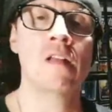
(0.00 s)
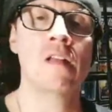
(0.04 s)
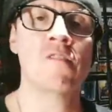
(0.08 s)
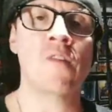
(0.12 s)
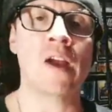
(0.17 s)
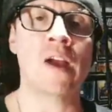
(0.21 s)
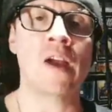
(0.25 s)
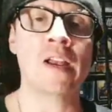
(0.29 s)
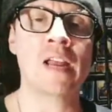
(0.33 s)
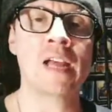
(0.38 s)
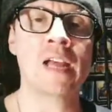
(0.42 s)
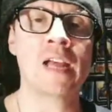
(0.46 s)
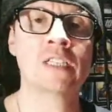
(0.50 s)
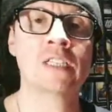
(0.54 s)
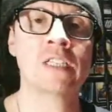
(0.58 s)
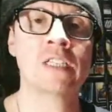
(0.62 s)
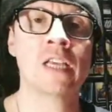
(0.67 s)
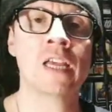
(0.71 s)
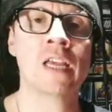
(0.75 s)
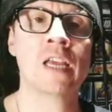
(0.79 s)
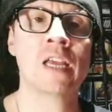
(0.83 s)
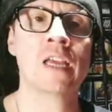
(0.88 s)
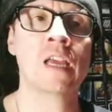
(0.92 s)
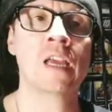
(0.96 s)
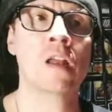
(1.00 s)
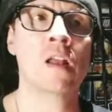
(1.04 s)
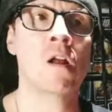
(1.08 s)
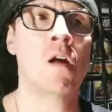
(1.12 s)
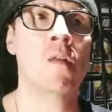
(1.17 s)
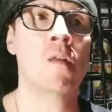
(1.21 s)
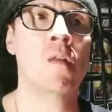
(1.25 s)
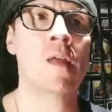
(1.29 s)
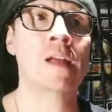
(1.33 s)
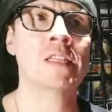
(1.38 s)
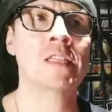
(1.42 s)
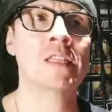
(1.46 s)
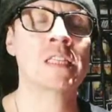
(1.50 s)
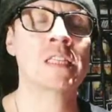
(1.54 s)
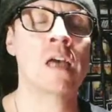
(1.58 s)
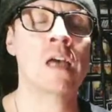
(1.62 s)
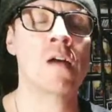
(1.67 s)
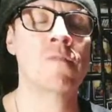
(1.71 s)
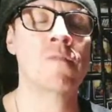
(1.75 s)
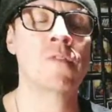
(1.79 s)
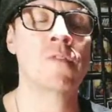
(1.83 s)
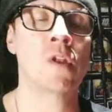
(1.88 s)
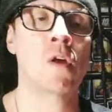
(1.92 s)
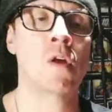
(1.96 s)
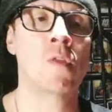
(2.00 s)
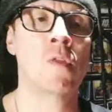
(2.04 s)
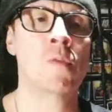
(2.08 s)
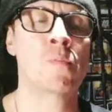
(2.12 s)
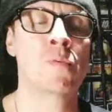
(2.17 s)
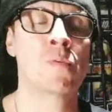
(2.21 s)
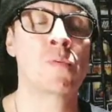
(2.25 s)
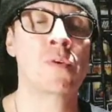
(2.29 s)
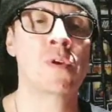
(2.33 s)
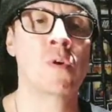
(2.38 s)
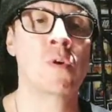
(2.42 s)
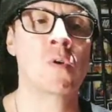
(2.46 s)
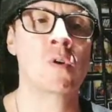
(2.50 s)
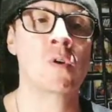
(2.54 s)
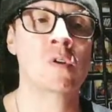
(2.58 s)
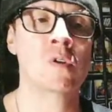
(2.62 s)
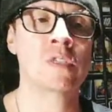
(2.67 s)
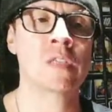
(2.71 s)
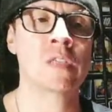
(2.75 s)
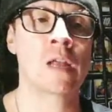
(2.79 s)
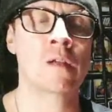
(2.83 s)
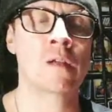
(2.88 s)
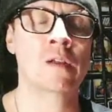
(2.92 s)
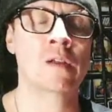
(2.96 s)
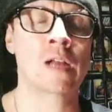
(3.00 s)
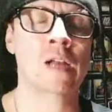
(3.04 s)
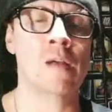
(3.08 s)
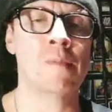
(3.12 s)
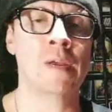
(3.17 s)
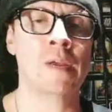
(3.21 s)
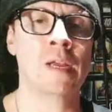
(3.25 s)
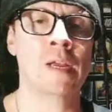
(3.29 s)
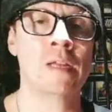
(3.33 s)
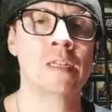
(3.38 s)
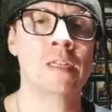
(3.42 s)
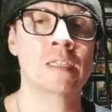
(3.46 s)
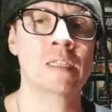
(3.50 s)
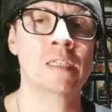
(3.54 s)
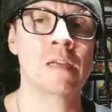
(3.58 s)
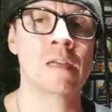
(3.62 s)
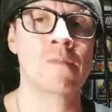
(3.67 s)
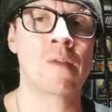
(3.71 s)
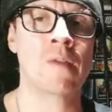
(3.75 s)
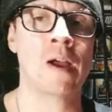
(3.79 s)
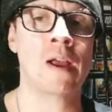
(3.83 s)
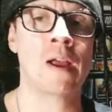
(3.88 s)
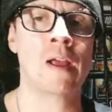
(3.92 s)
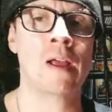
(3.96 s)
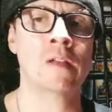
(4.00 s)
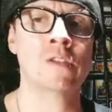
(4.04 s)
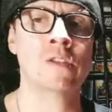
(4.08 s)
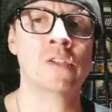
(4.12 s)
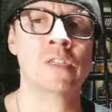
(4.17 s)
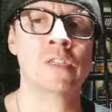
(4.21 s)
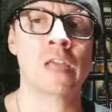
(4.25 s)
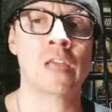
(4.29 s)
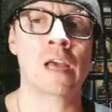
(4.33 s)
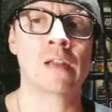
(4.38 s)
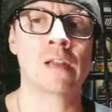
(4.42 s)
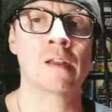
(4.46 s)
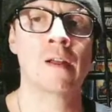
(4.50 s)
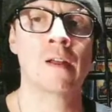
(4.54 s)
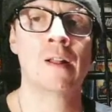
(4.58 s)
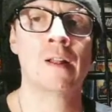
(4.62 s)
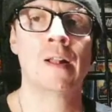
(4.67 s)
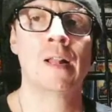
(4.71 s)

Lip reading: financing and all that stuff and all the pre-orders that are coming in and stuff. I understand.